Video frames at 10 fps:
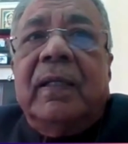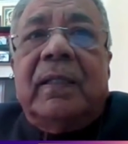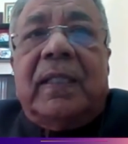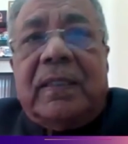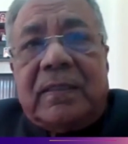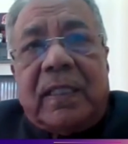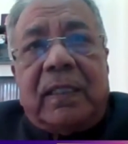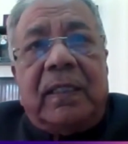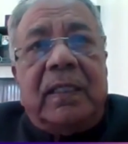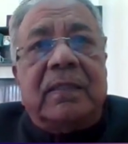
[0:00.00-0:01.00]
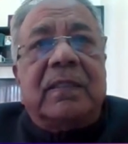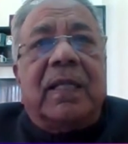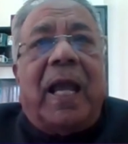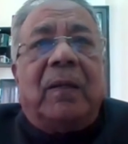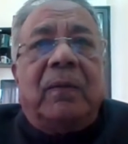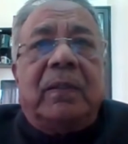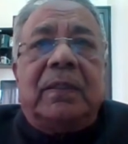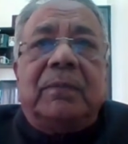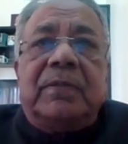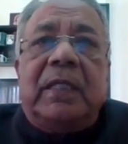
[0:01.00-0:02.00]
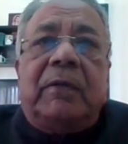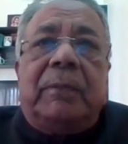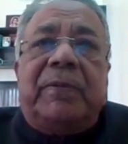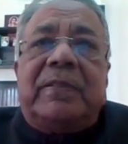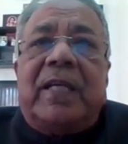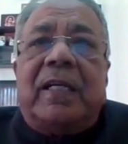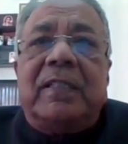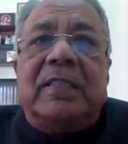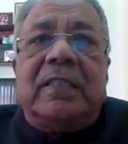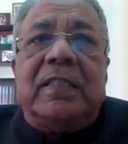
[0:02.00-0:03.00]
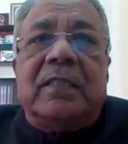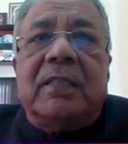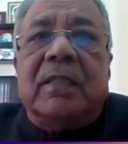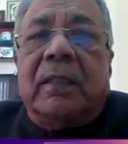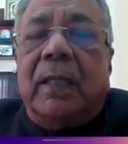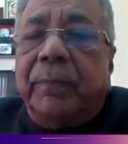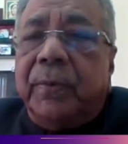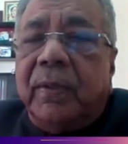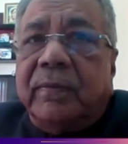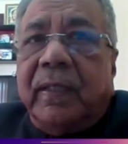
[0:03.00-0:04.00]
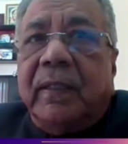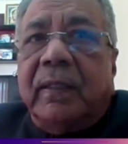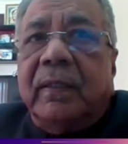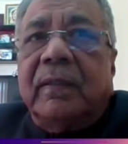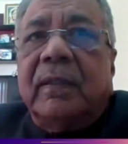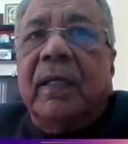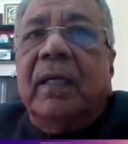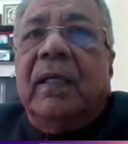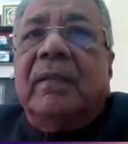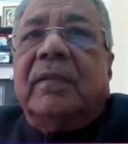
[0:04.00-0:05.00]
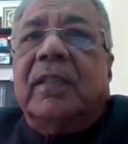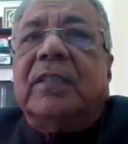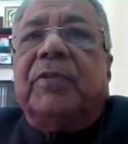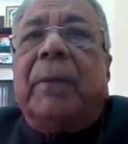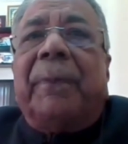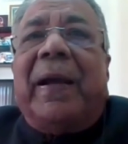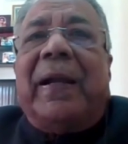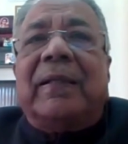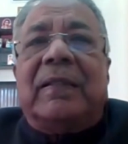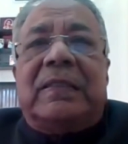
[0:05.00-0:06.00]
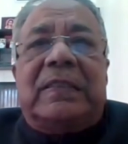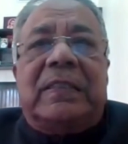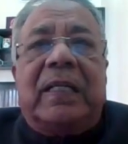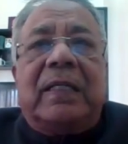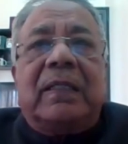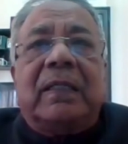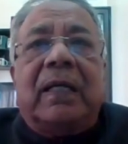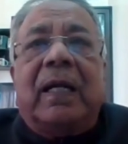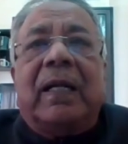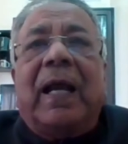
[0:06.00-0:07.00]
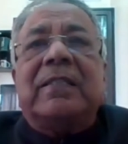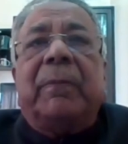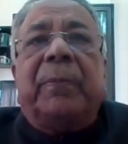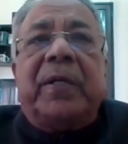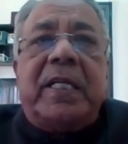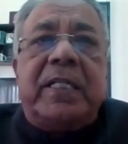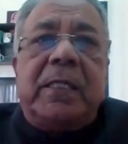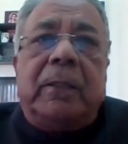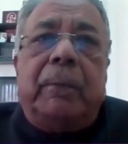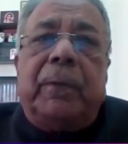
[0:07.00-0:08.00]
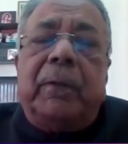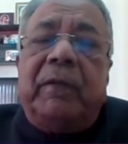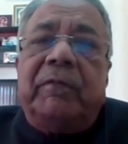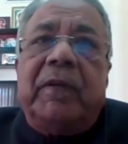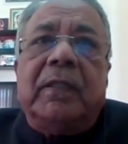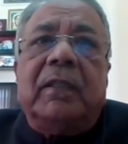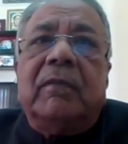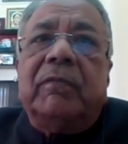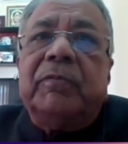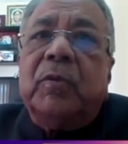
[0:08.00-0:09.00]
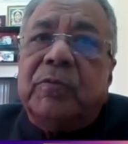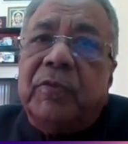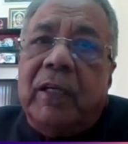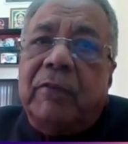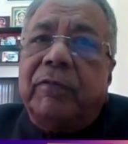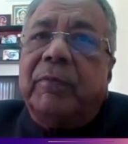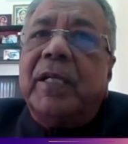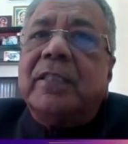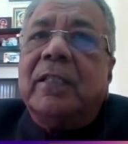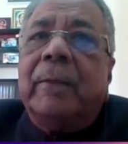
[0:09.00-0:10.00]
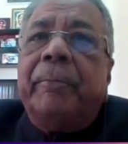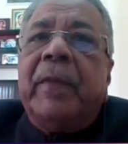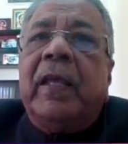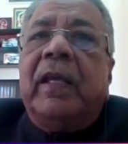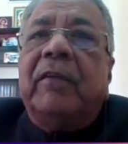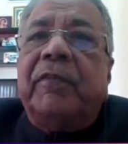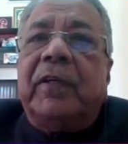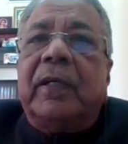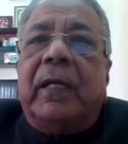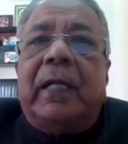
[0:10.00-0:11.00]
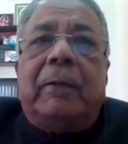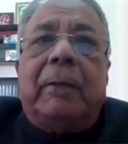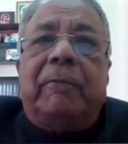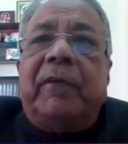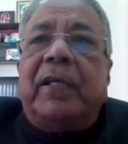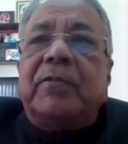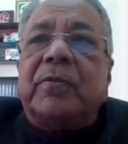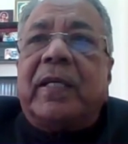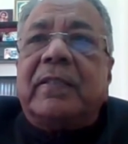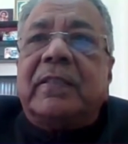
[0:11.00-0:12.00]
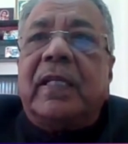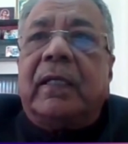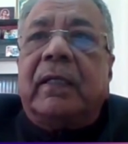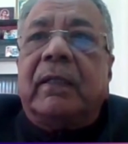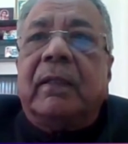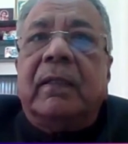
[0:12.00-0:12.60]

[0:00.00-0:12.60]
These techniques and algorithms developed by statisticians and computer scientists search for patterns in data and has the potential to provide a wealth of useful information if we can develop ways to extract it.